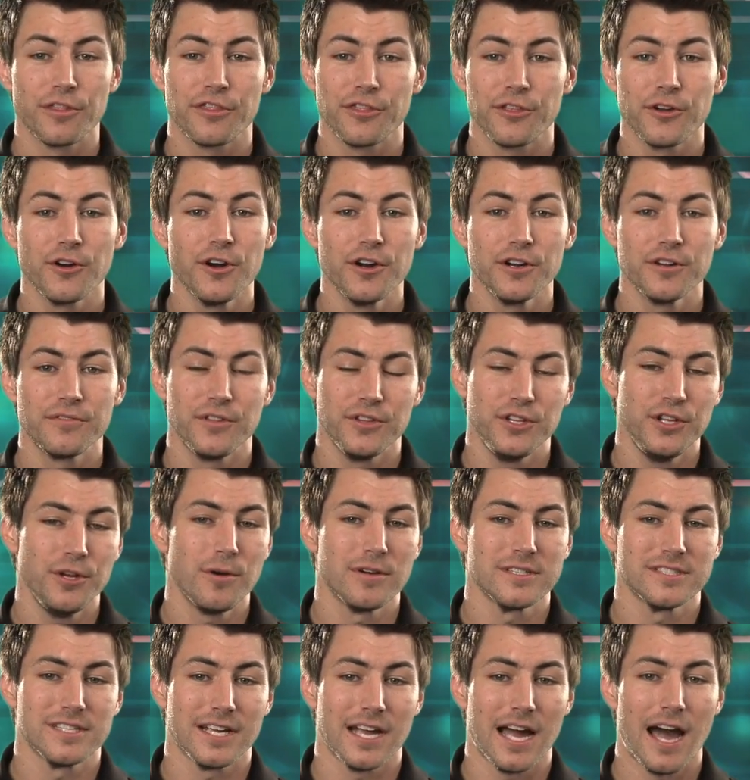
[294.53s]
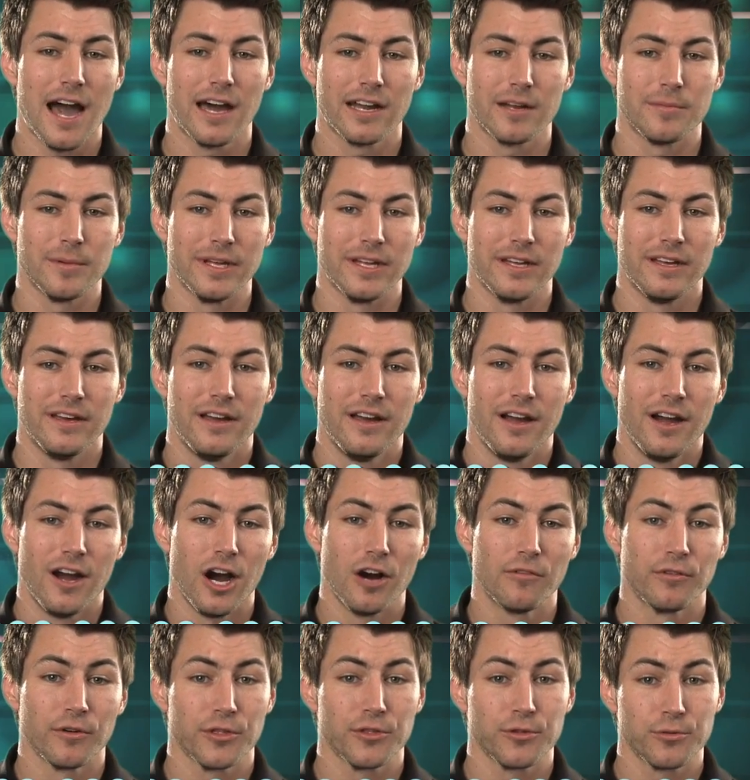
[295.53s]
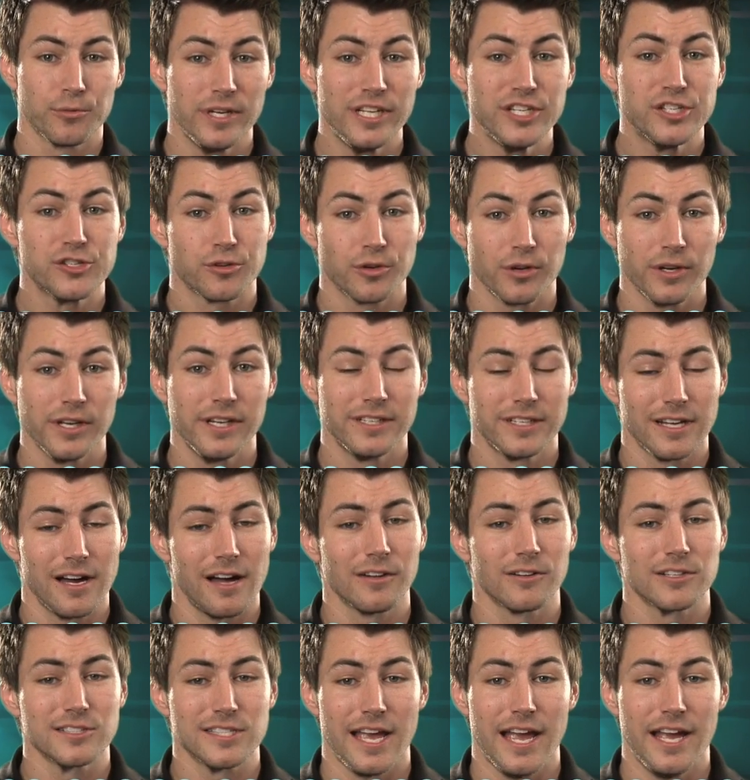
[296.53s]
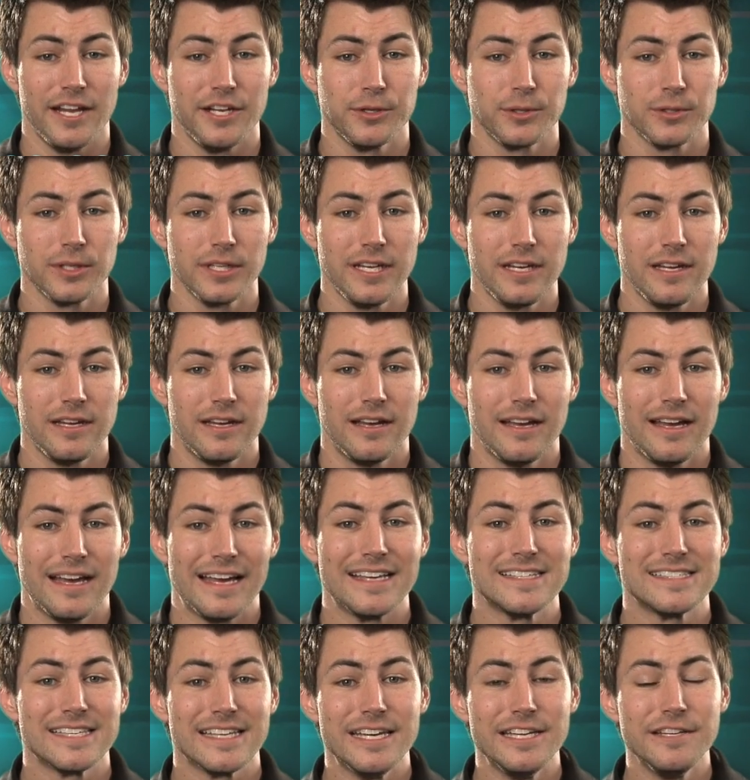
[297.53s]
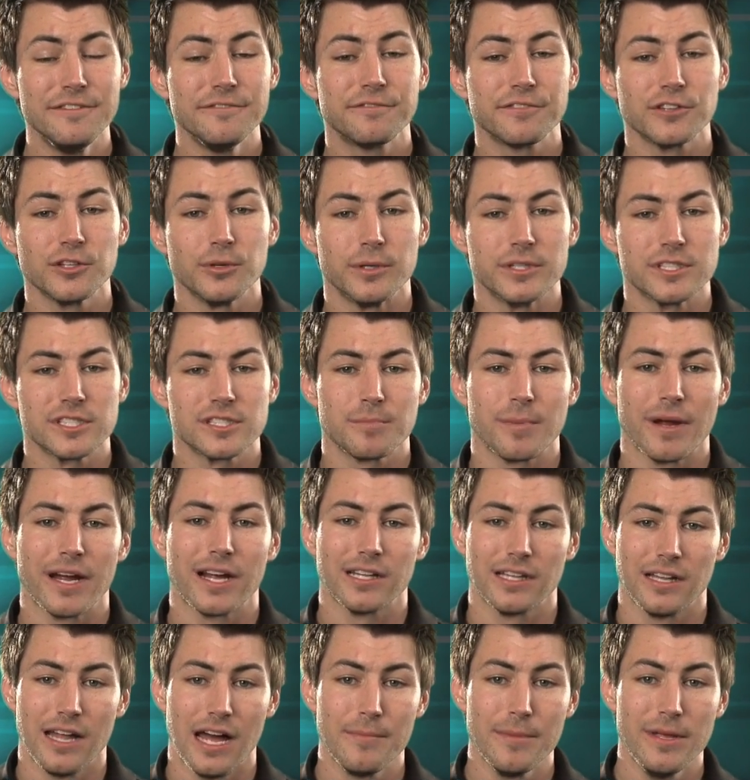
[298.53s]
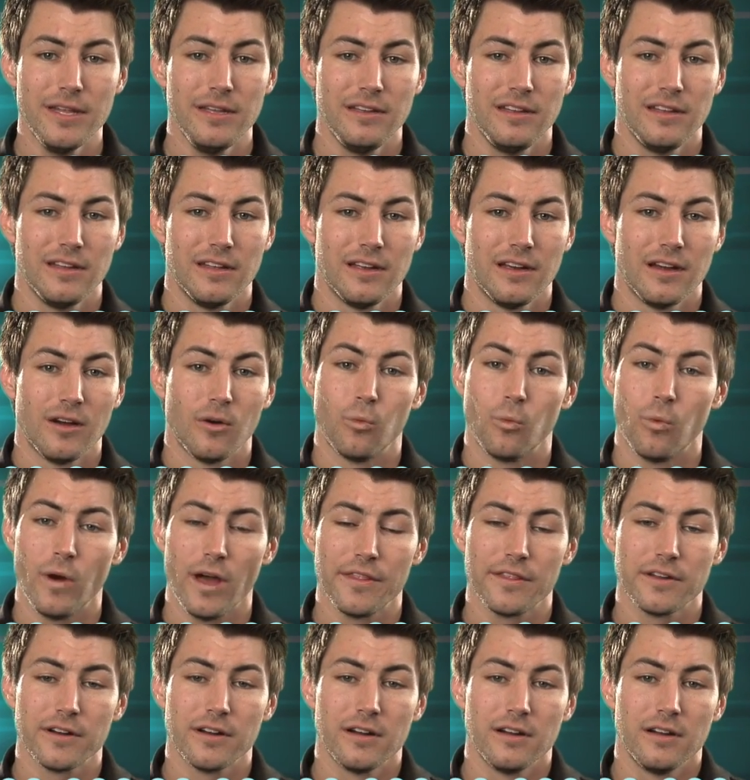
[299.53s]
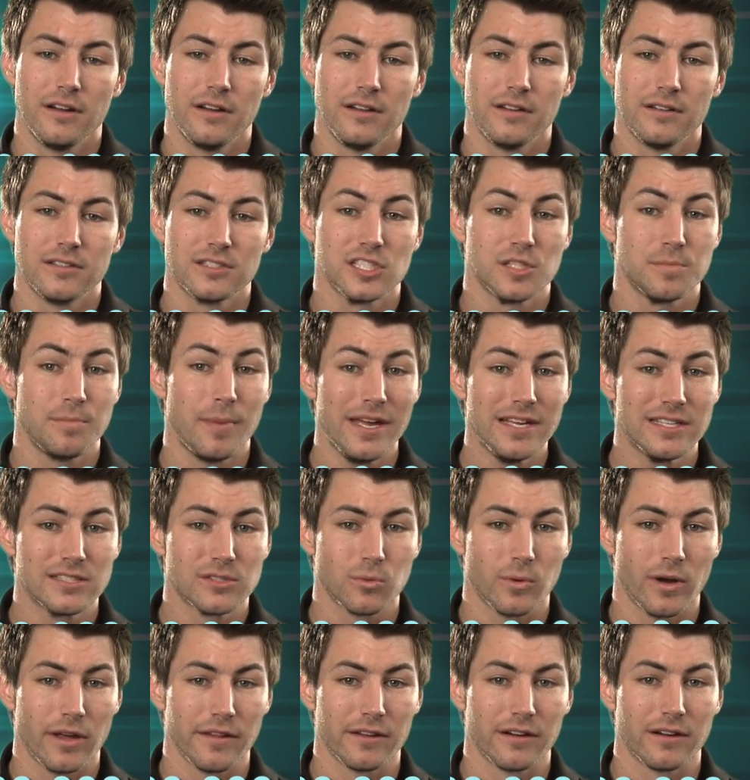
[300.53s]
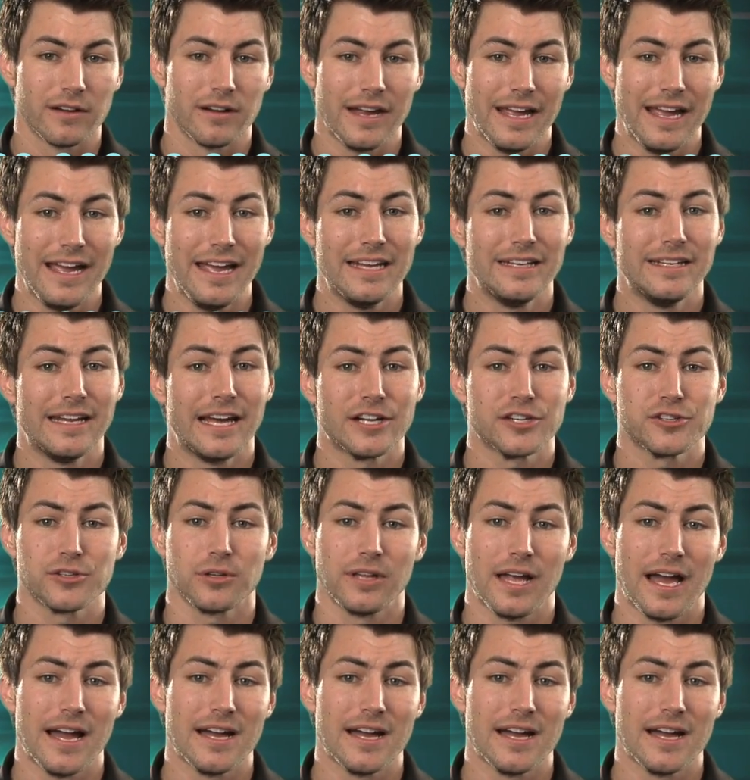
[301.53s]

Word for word: a third of the U S economy, over three trillion dollars annually, is influenced by climate, weather, space weather, and natural